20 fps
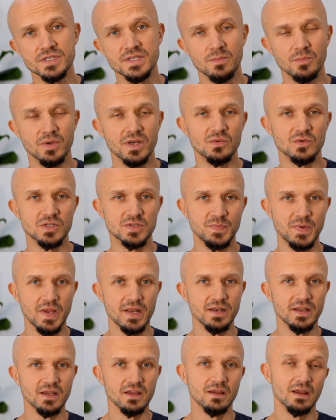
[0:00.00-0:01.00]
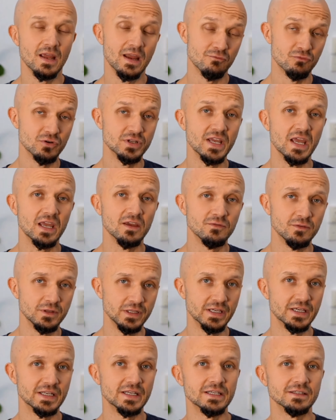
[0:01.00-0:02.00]
somebody was spending every day
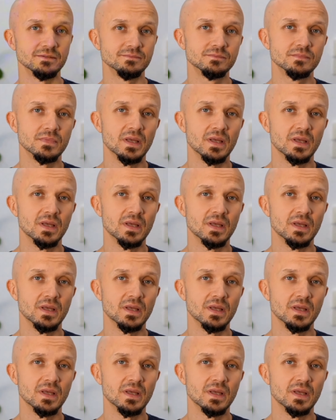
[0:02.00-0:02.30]
filling it in.